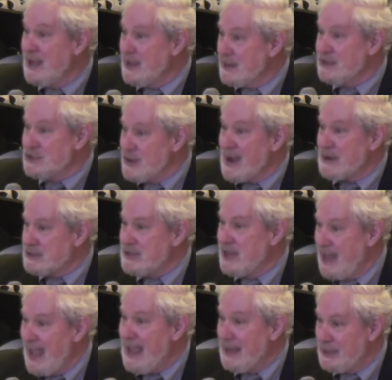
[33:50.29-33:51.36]
that you actually
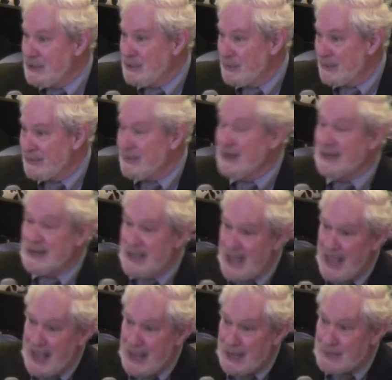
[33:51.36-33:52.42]
can do it, that it
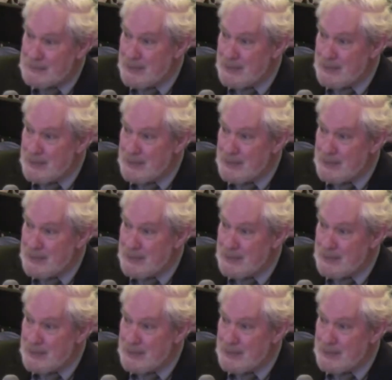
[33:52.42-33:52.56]
can